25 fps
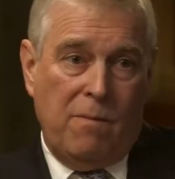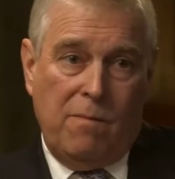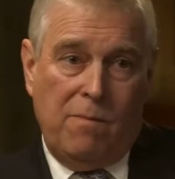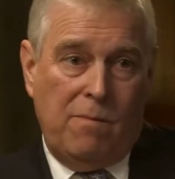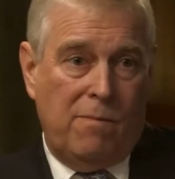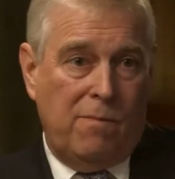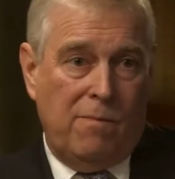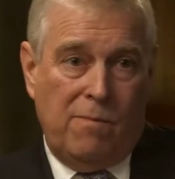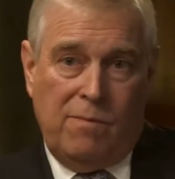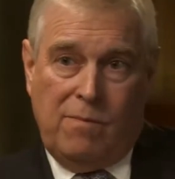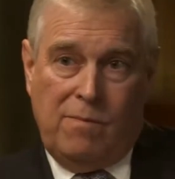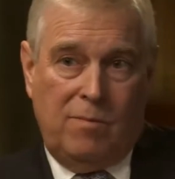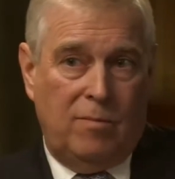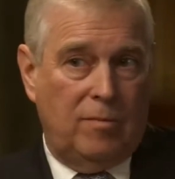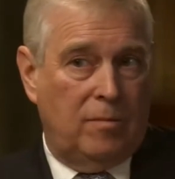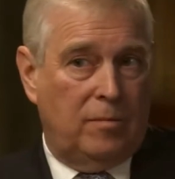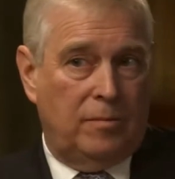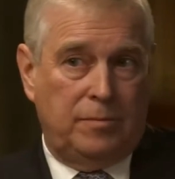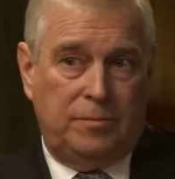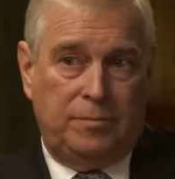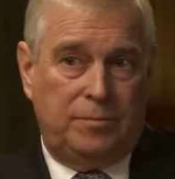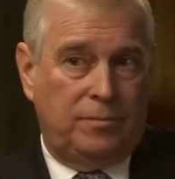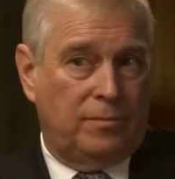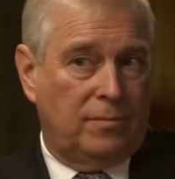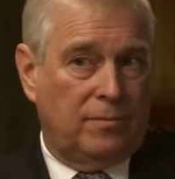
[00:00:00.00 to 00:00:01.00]
and you
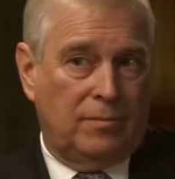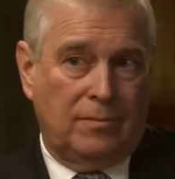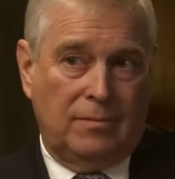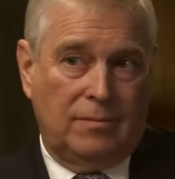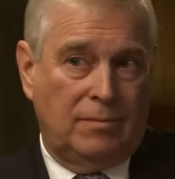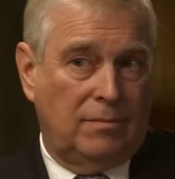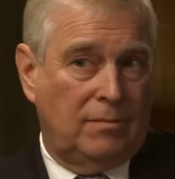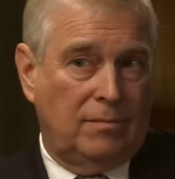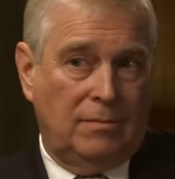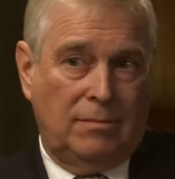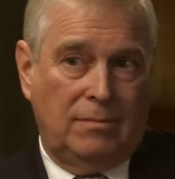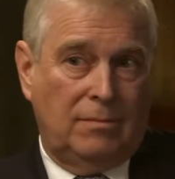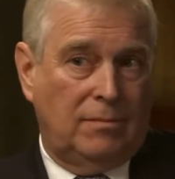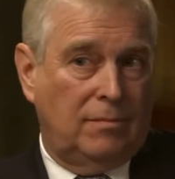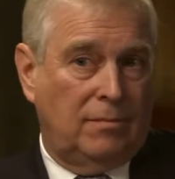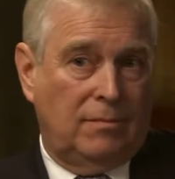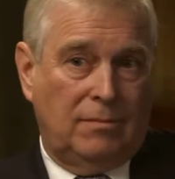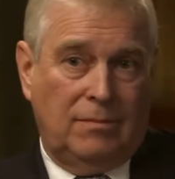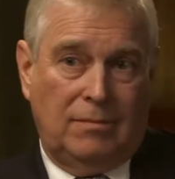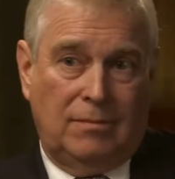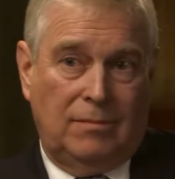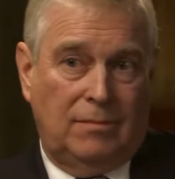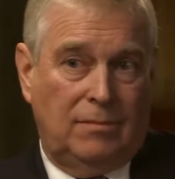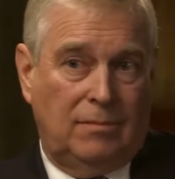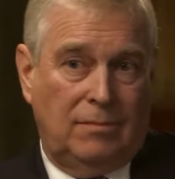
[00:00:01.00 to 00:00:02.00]
profusely
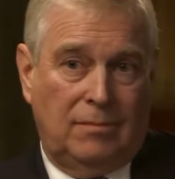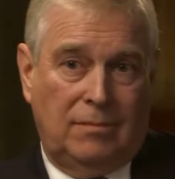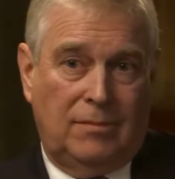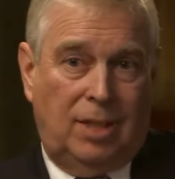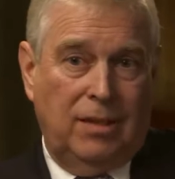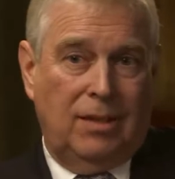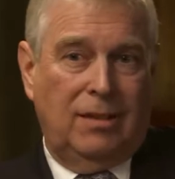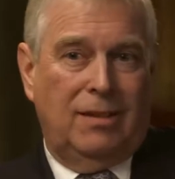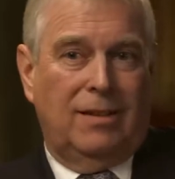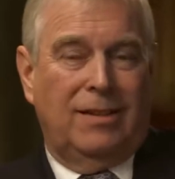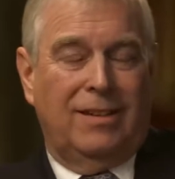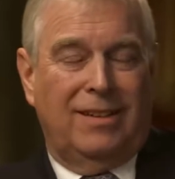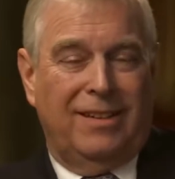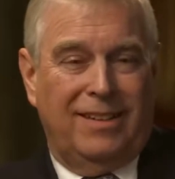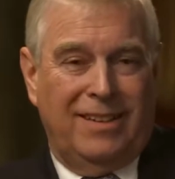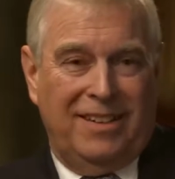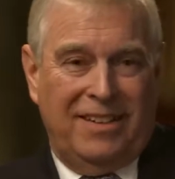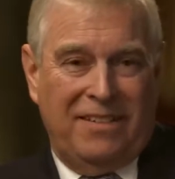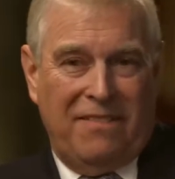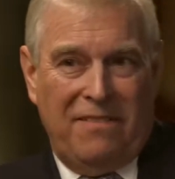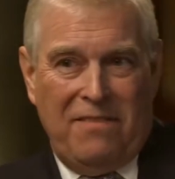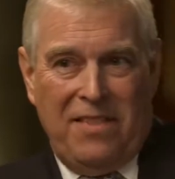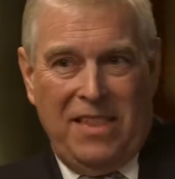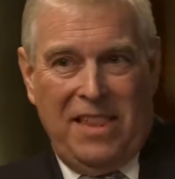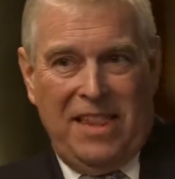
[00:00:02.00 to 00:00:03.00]
sweating,
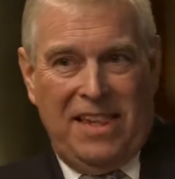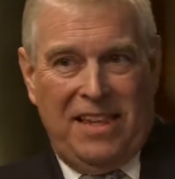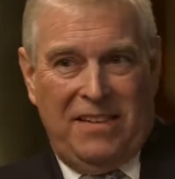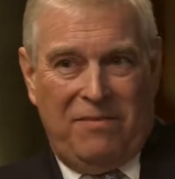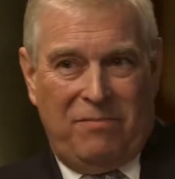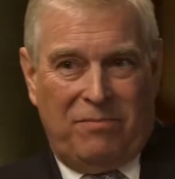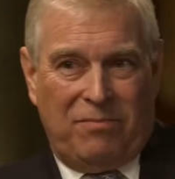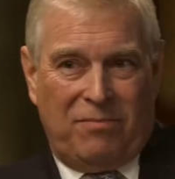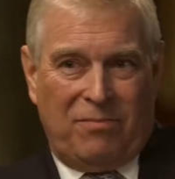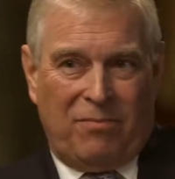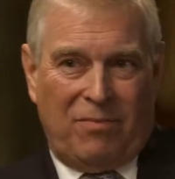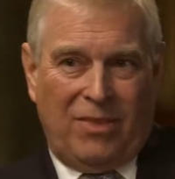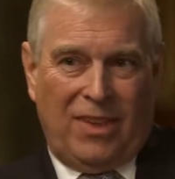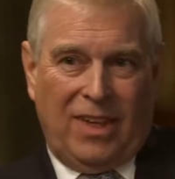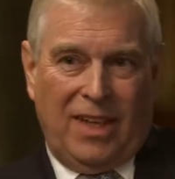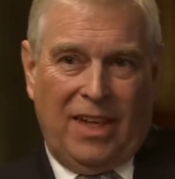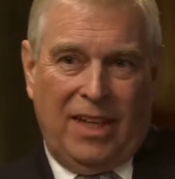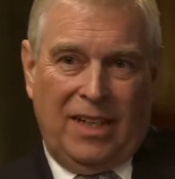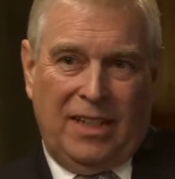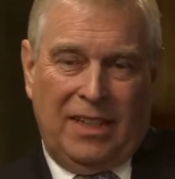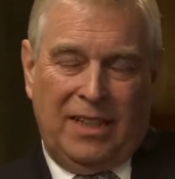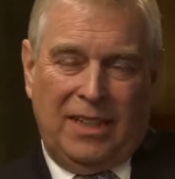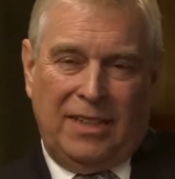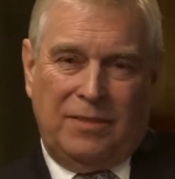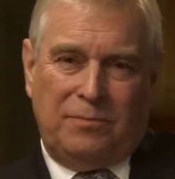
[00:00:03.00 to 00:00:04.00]
and that she went
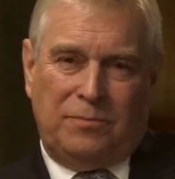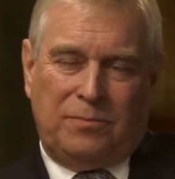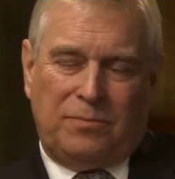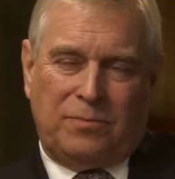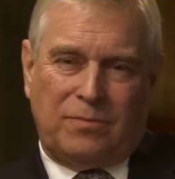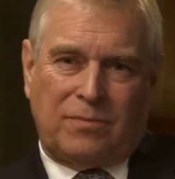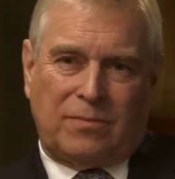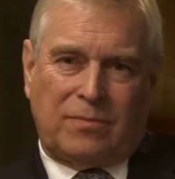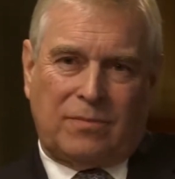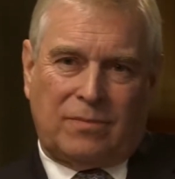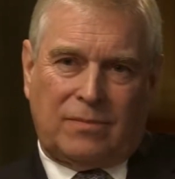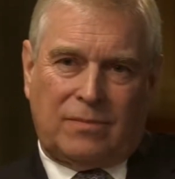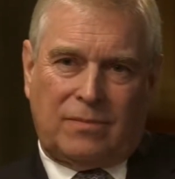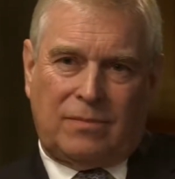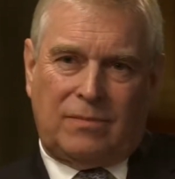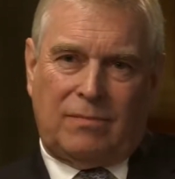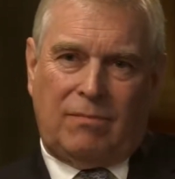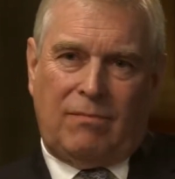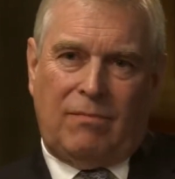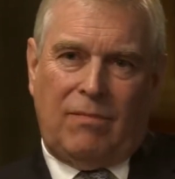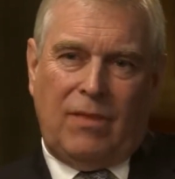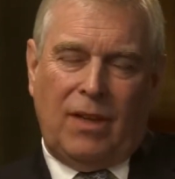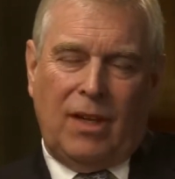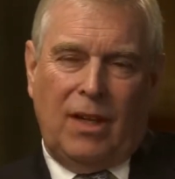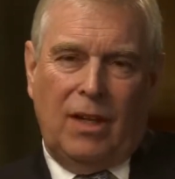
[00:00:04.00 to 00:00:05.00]
on to have
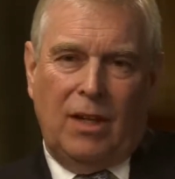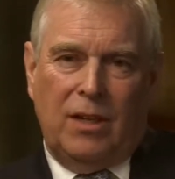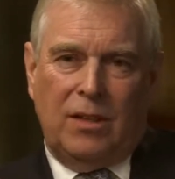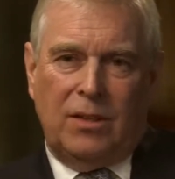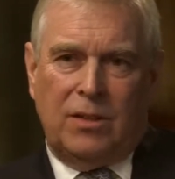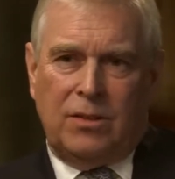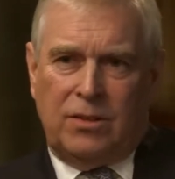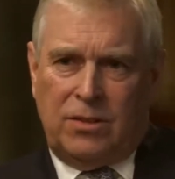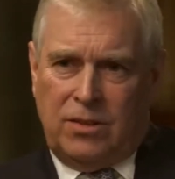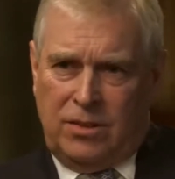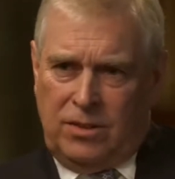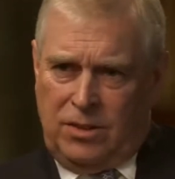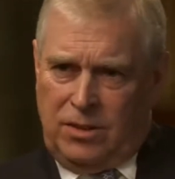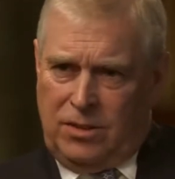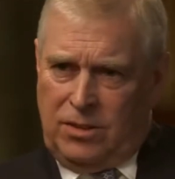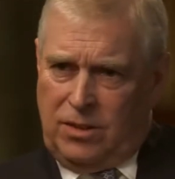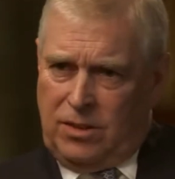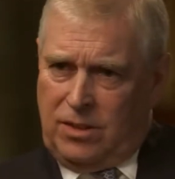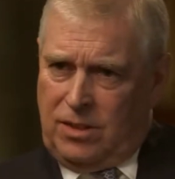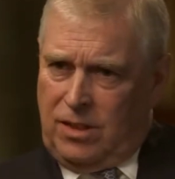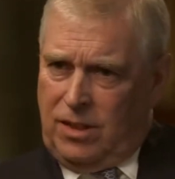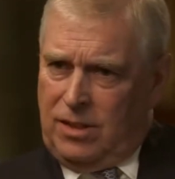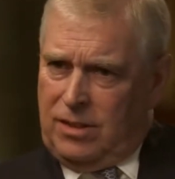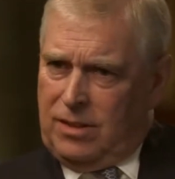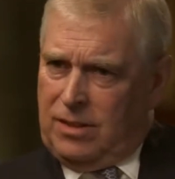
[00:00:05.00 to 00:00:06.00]
bath,
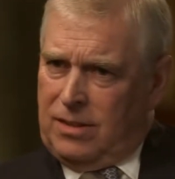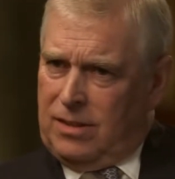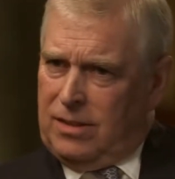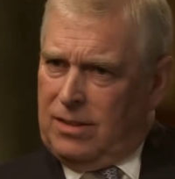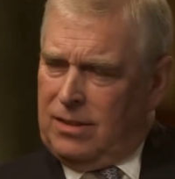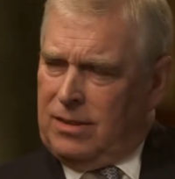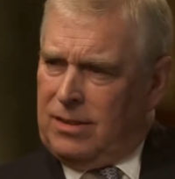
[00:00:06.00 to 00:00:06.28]
possibly.